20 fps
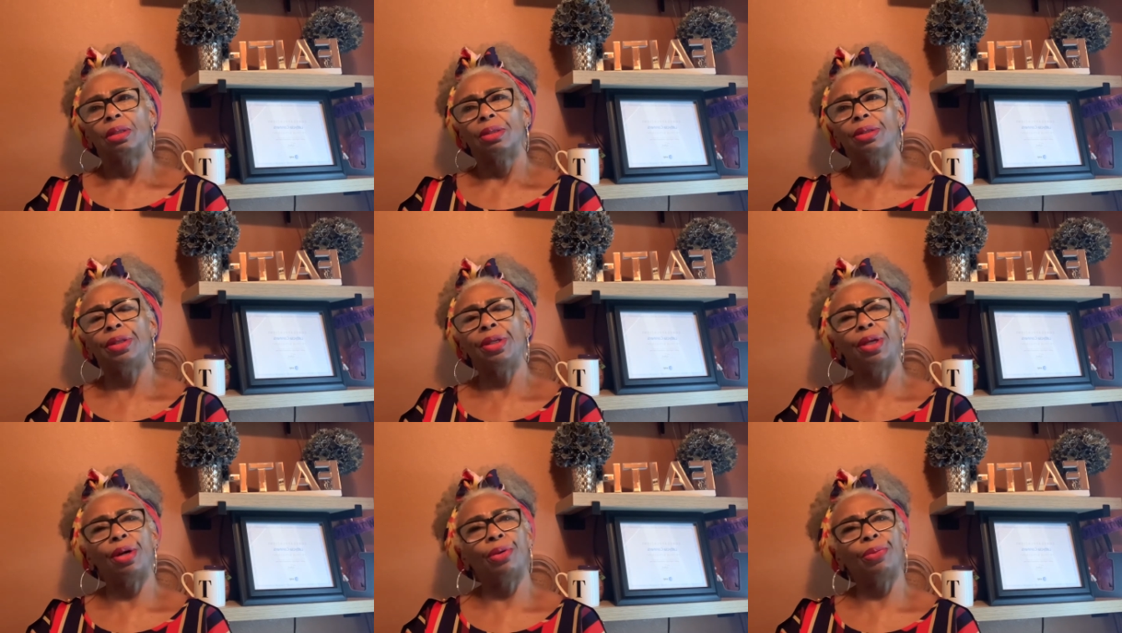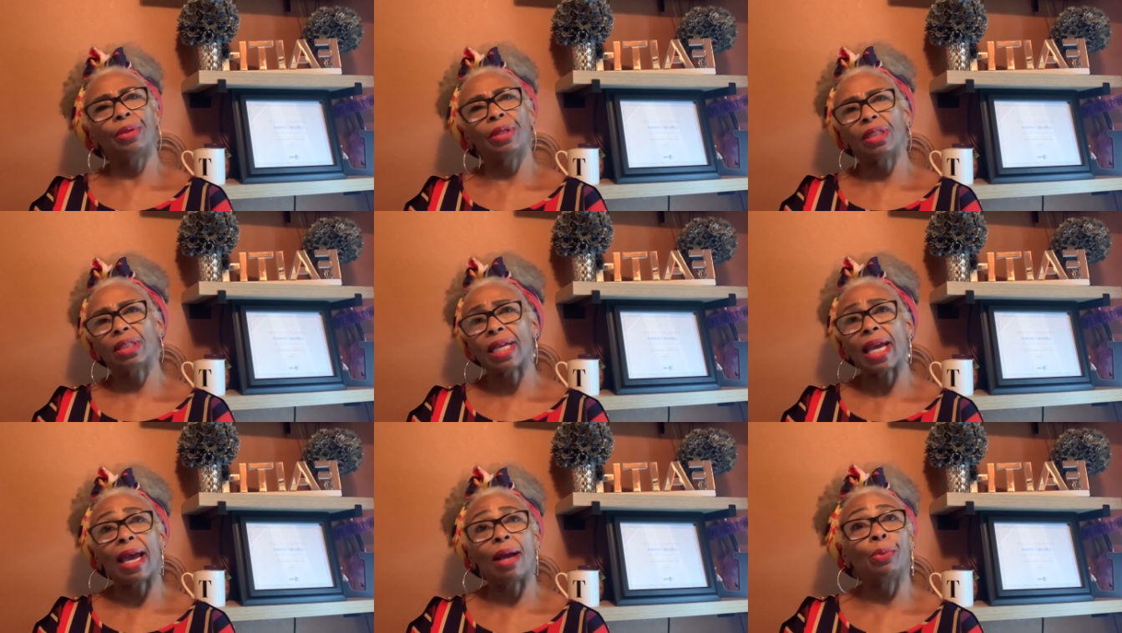you know, when the
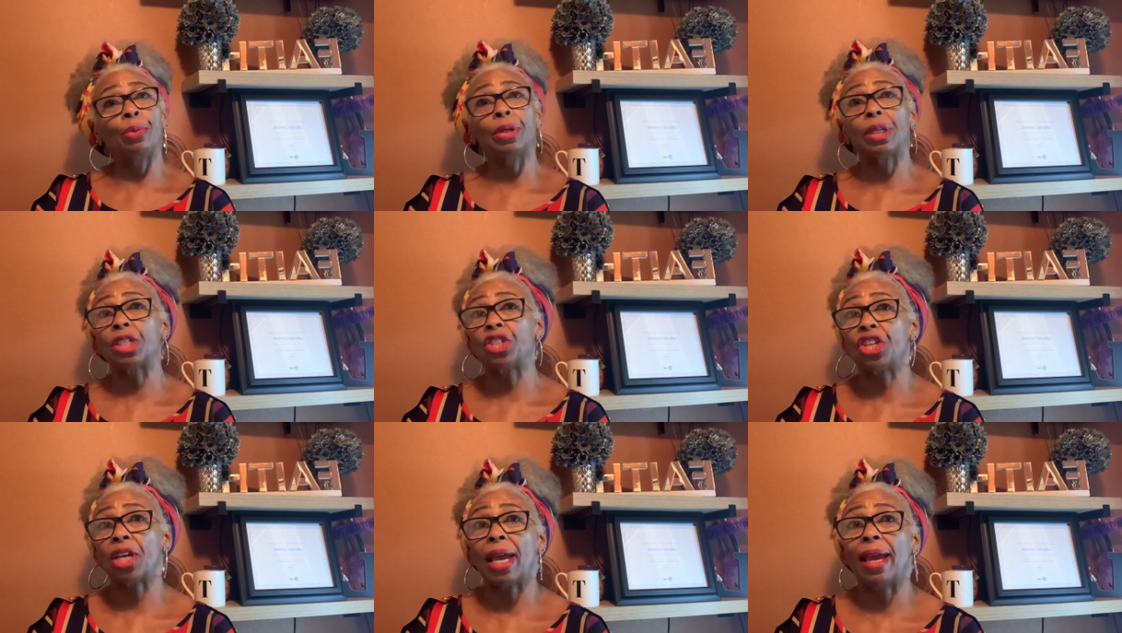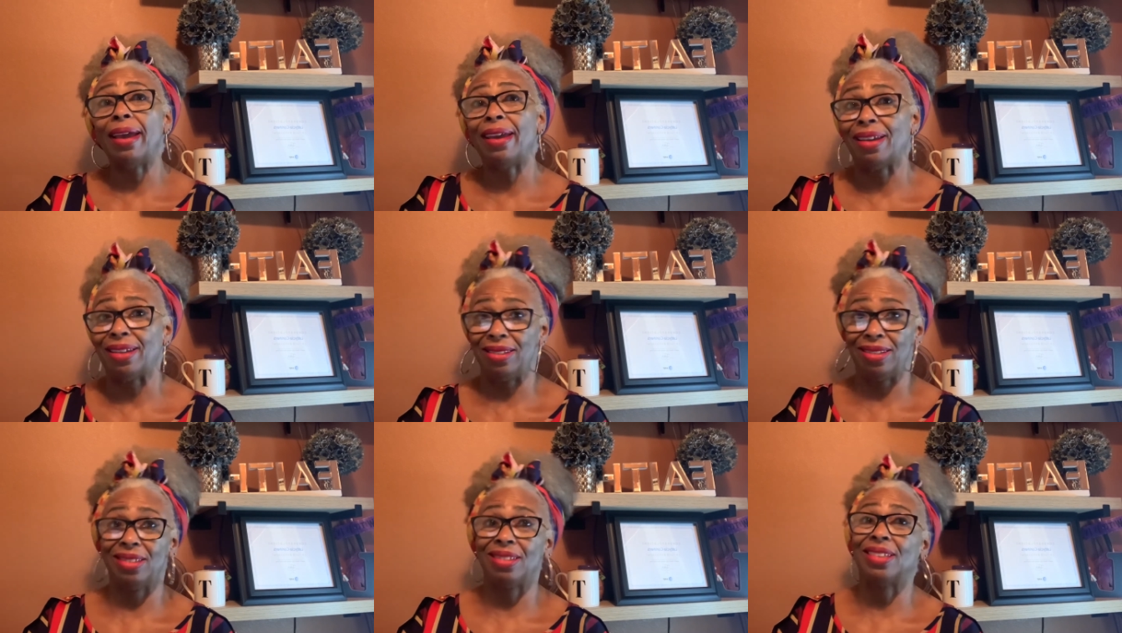time would have
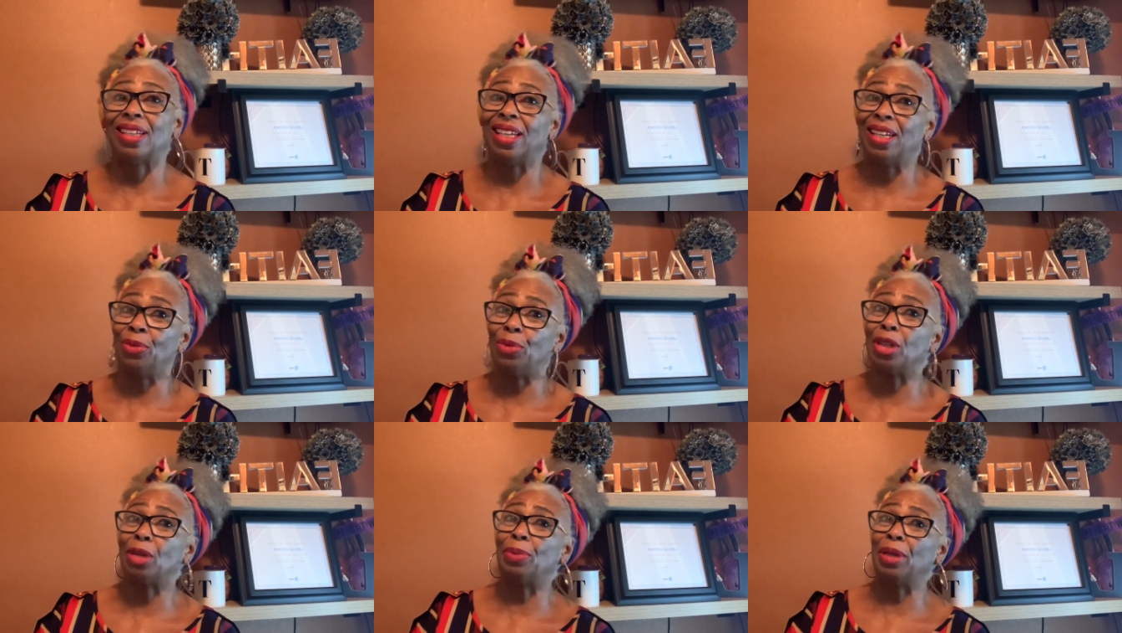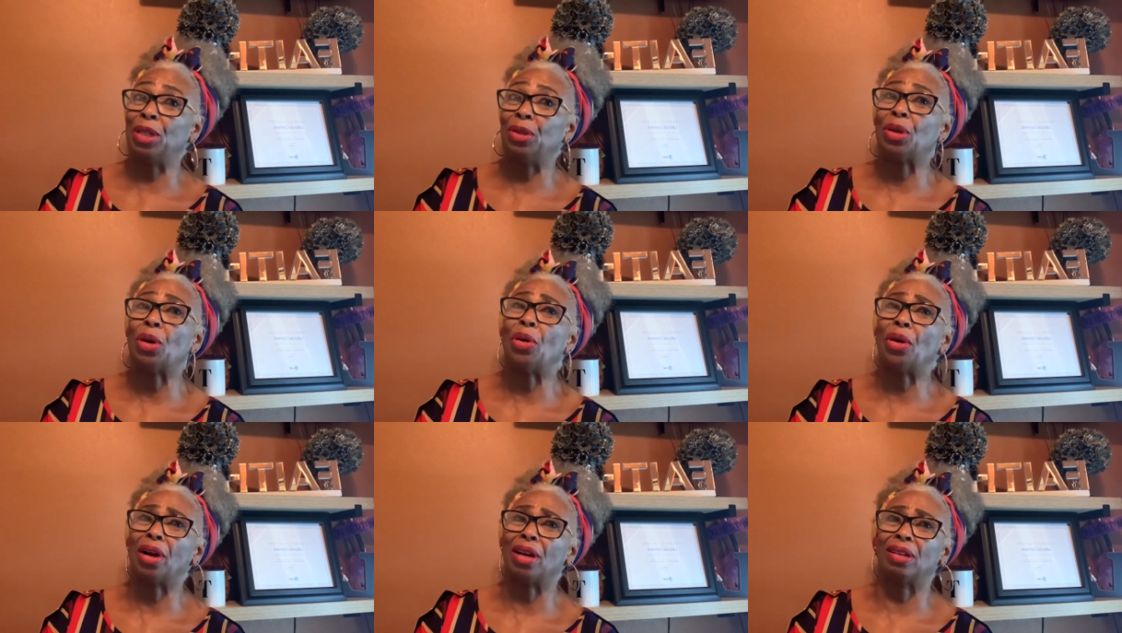changed and it would have been
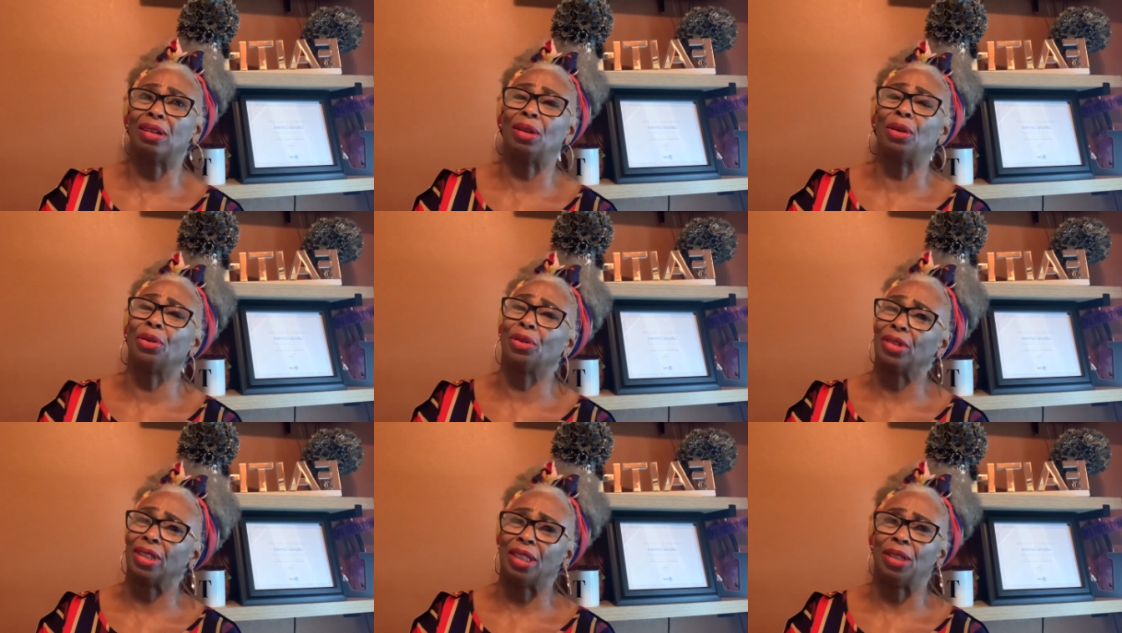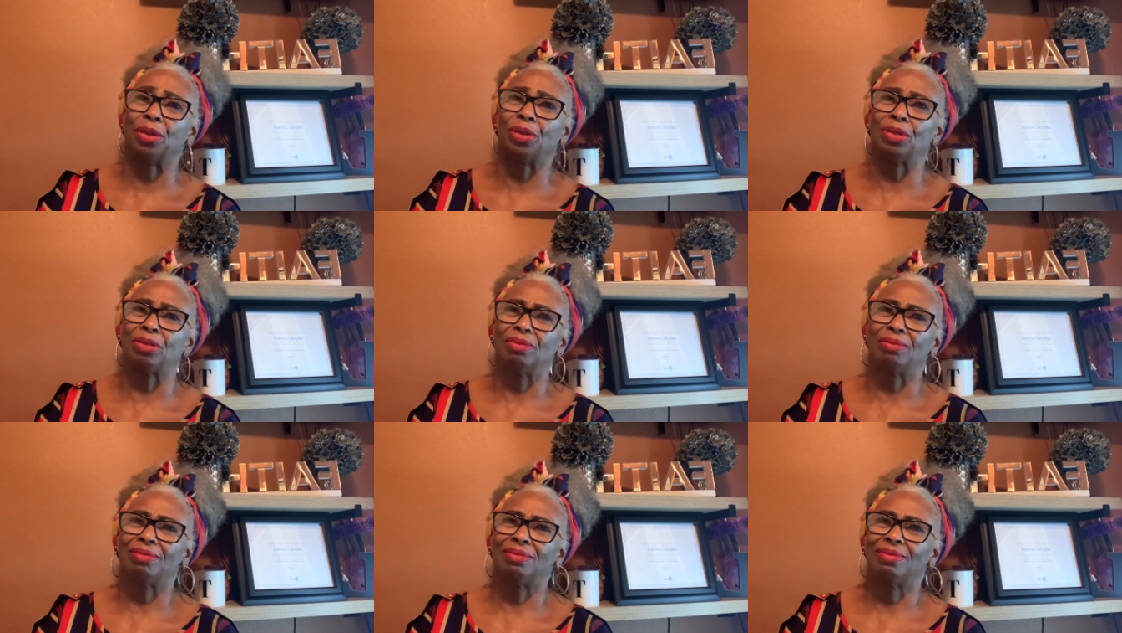dark earlier?